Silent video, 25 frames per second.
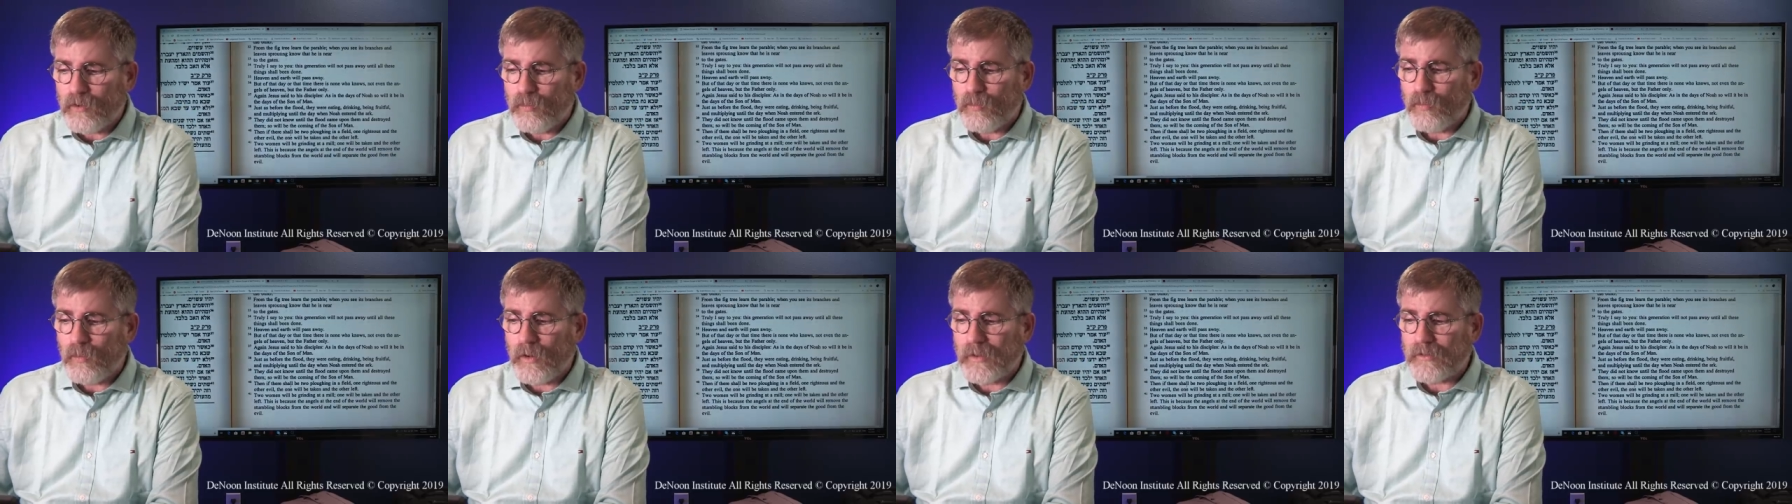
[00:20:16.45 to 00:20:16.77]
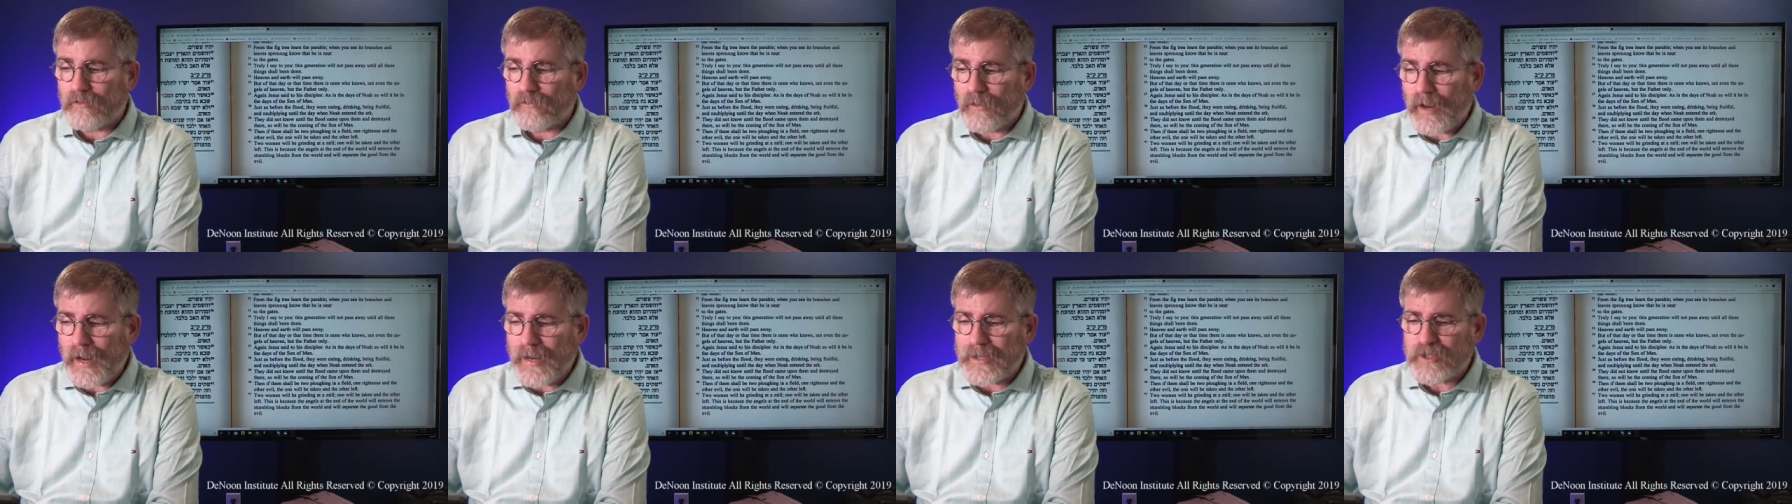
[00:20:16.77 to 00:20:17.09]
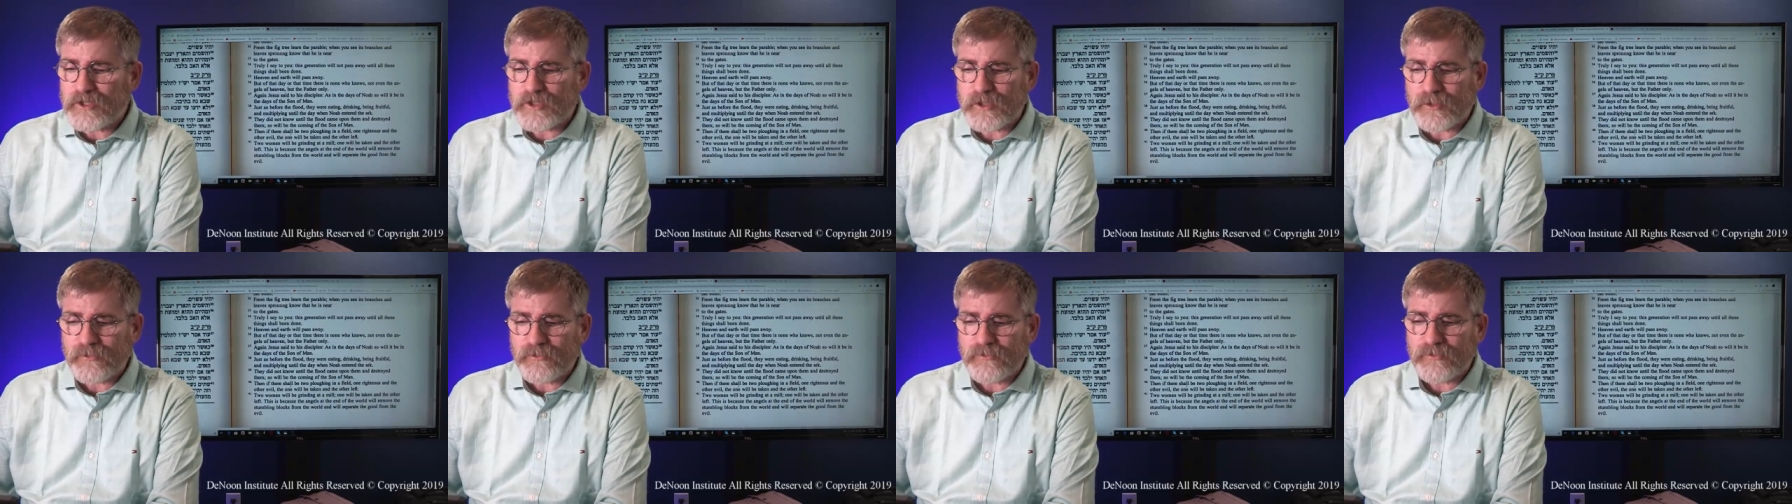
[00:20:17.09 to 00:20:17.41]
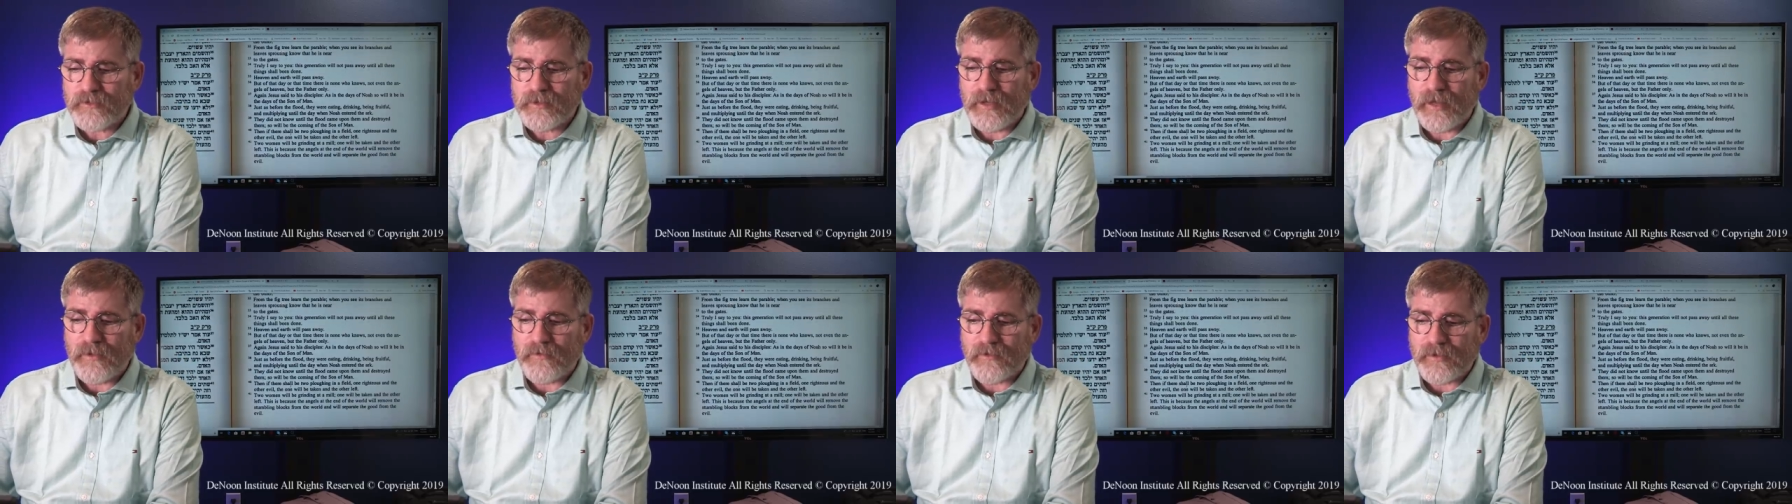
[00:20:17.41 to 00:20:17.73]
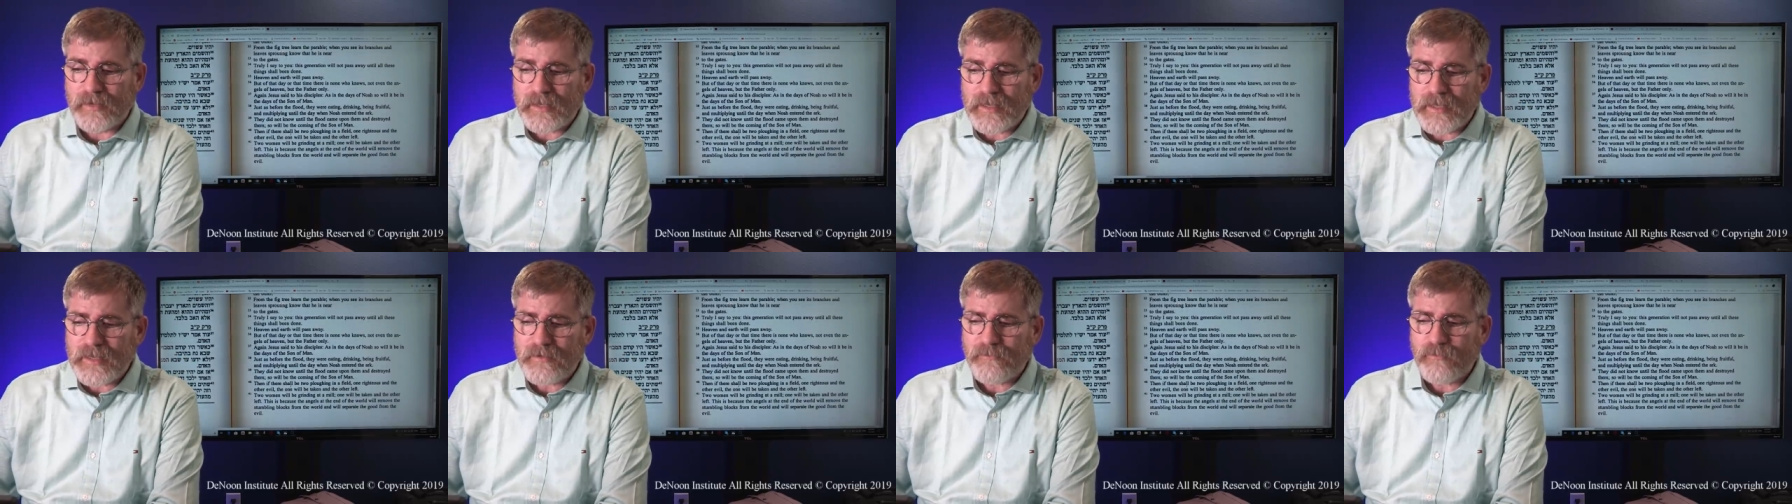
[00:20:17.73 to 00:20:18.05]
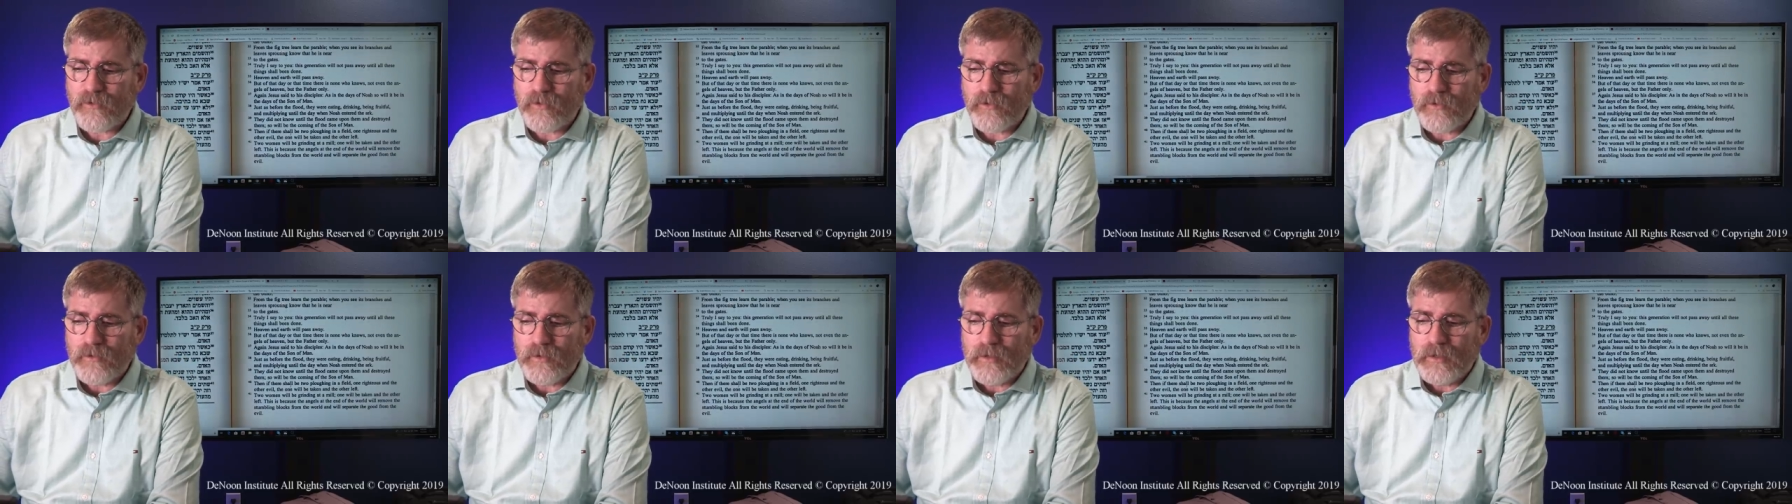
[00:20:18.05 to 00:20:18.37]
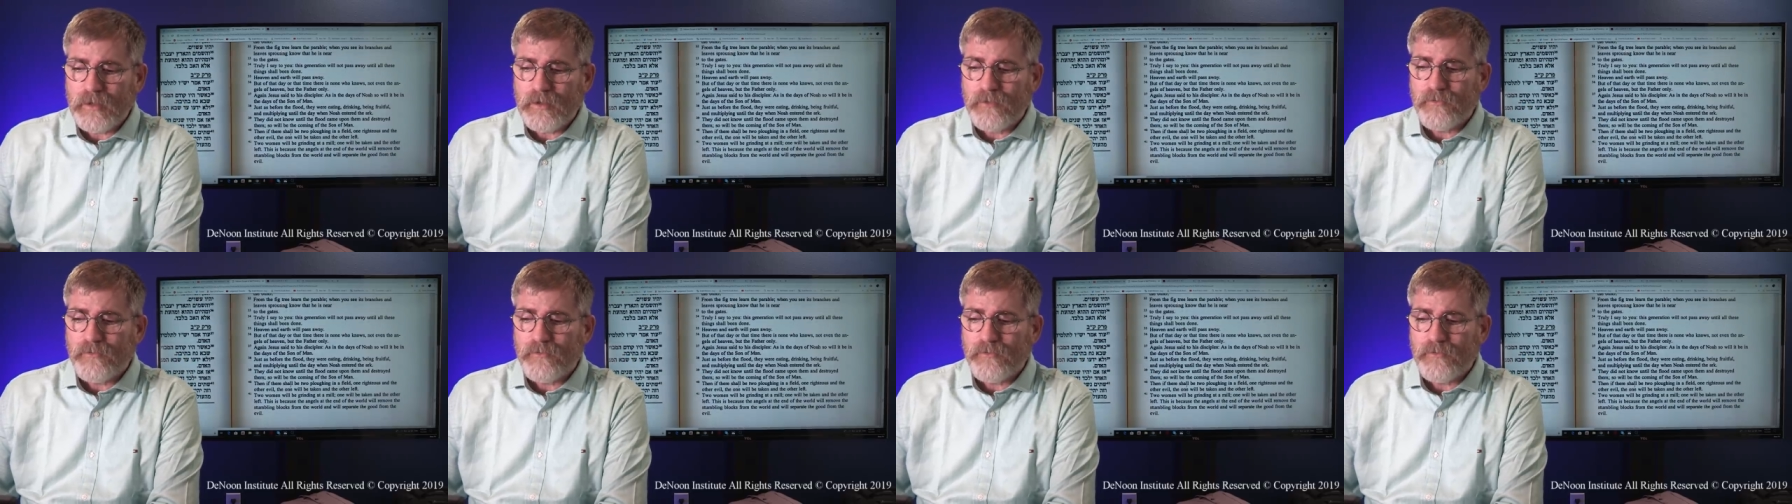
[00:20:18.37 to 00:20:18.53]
one righteous, the other evil,